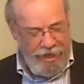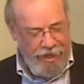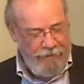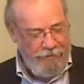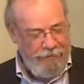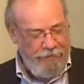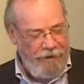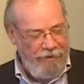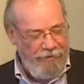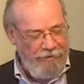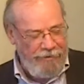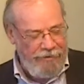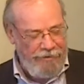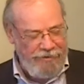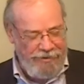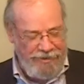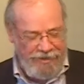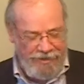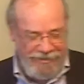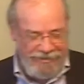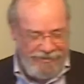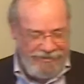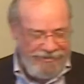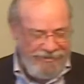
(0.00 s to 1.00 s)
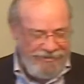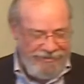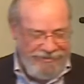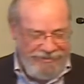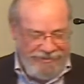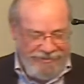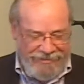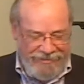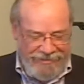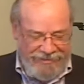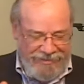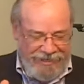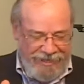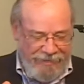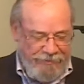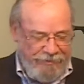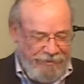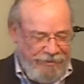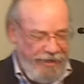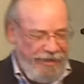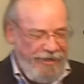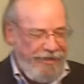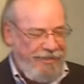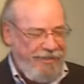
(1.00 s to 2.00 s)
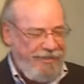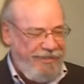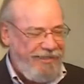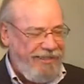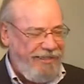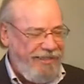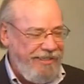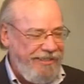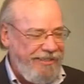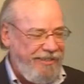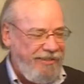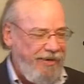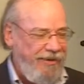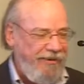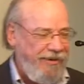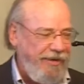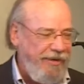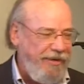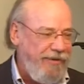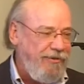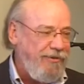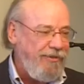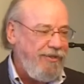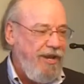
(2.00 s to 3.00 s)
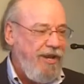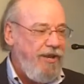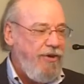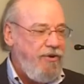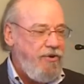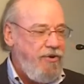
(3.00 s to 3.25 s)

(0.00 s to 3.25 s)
time, almost simultaneously, Jerry goes,